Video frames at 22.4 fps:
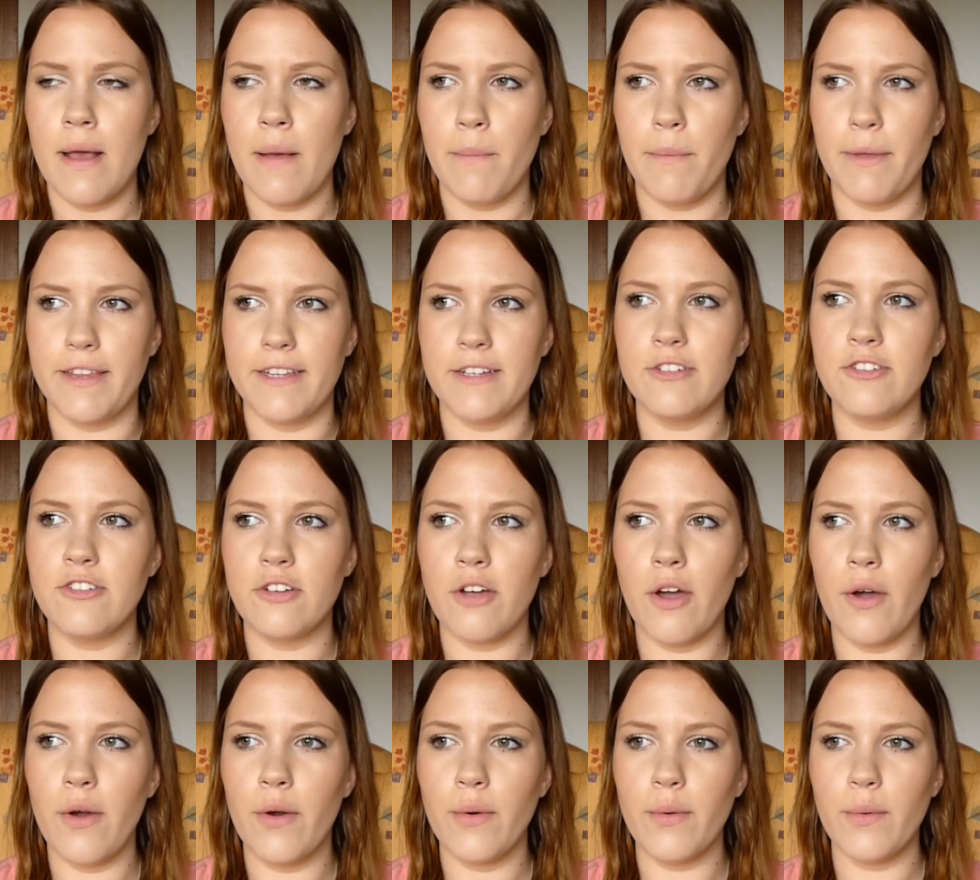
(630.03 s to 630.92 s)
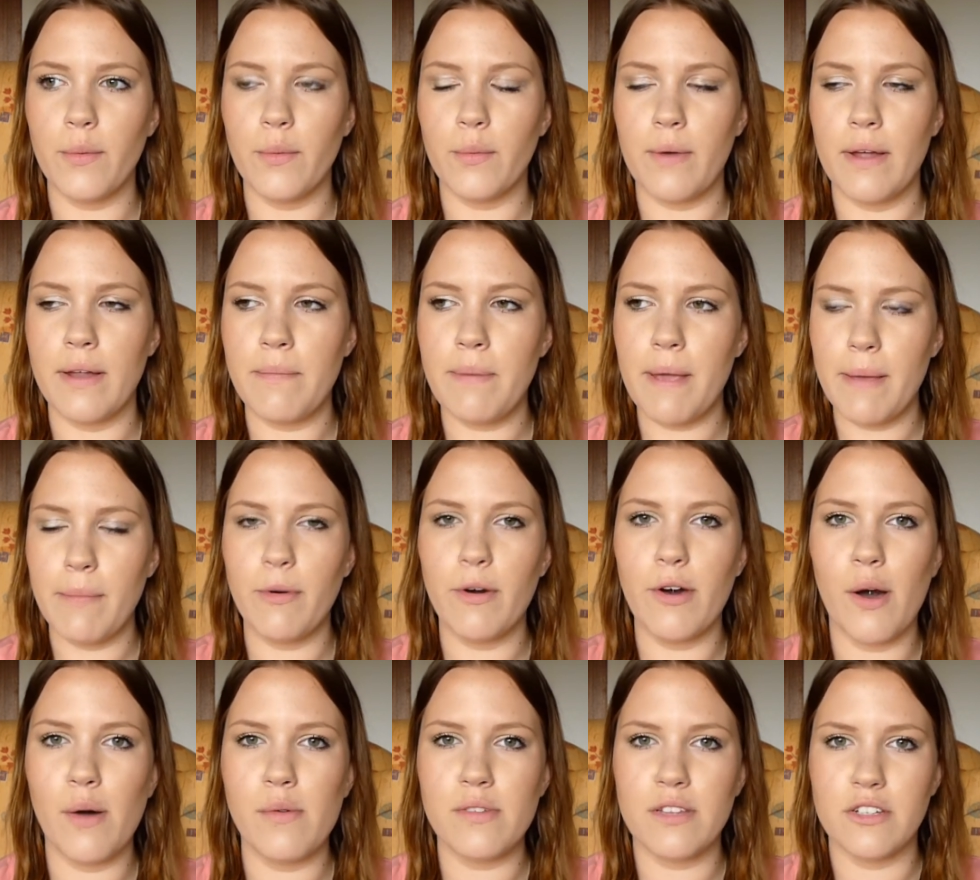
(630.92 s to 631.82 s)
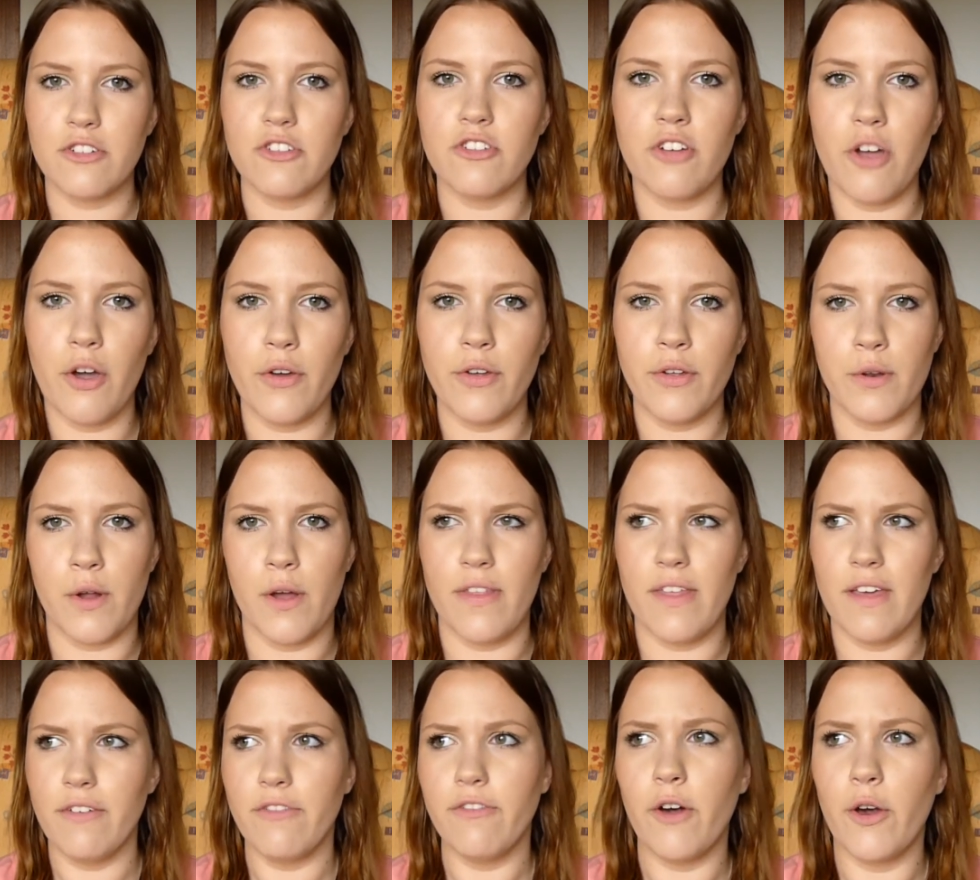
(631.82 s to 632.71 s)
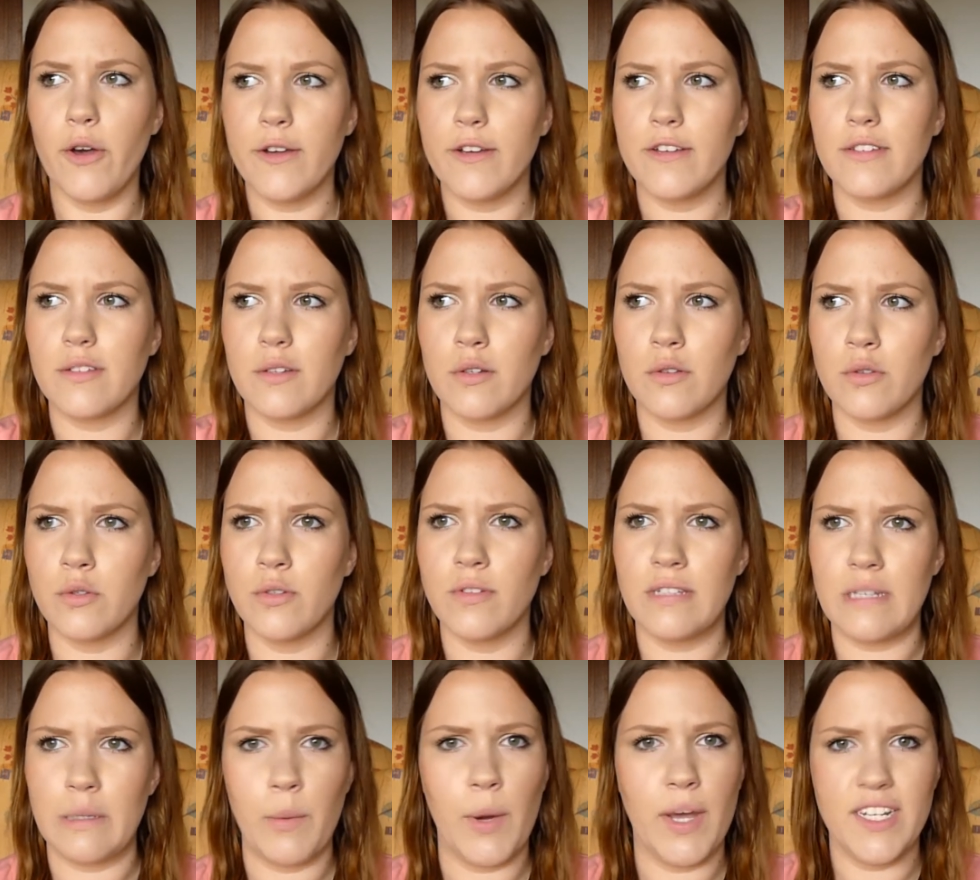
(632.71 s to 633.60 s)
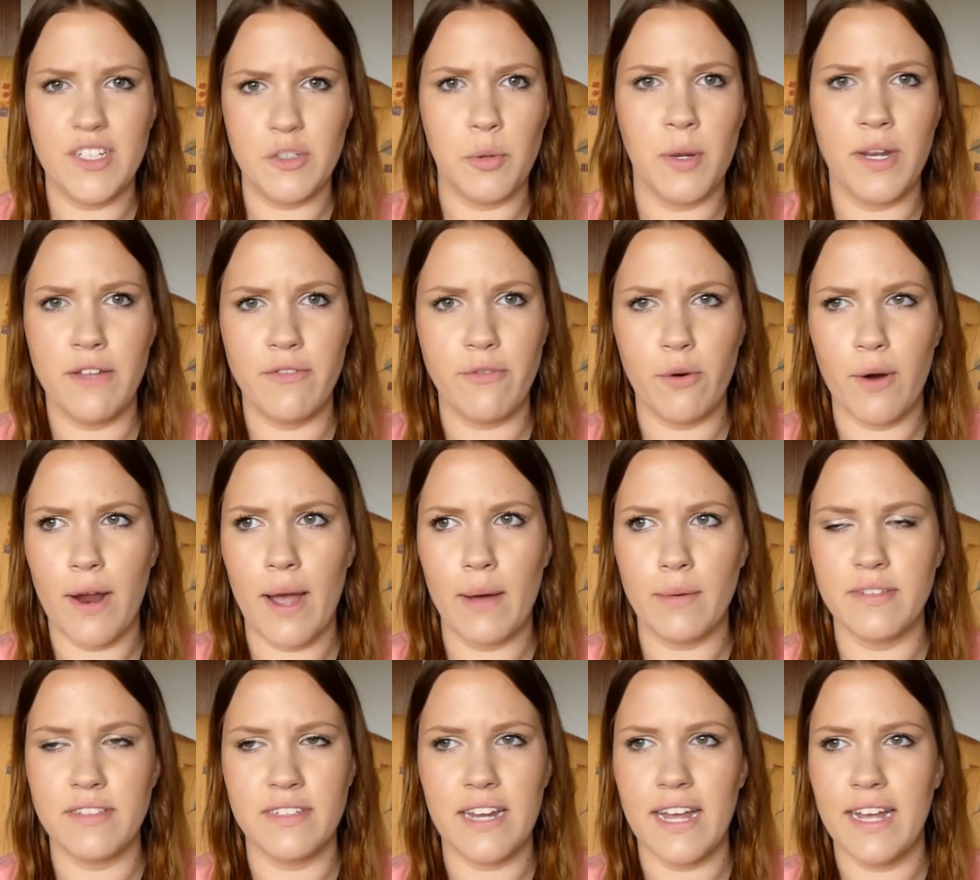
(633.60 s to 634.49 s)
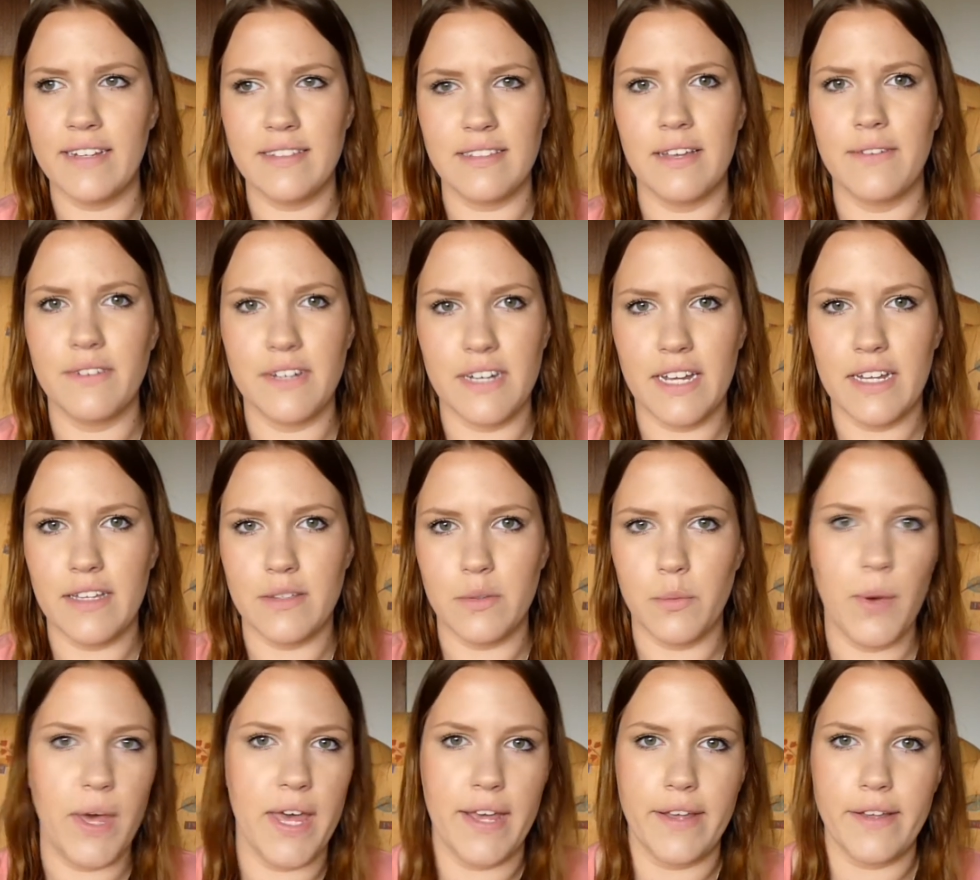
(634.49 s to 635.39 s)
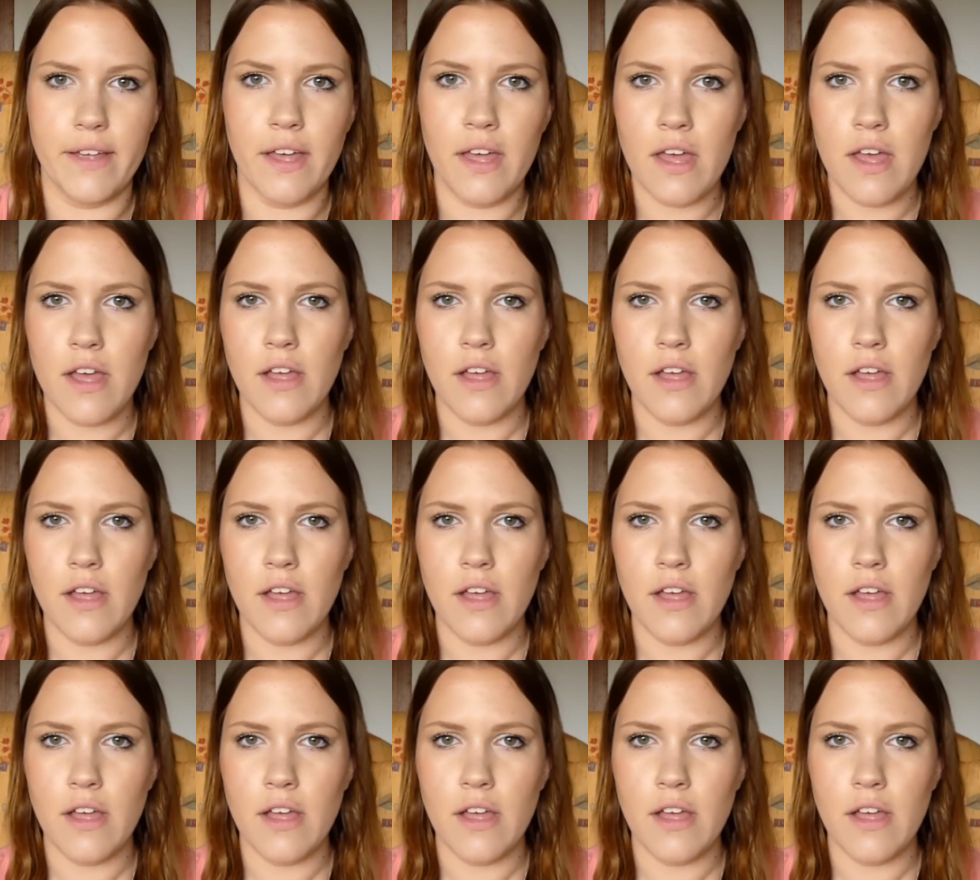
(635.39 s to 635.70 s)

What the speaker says: But the show, when people go on the show, you know, they're focused on losing weight 24 hours a day, 7 days a week.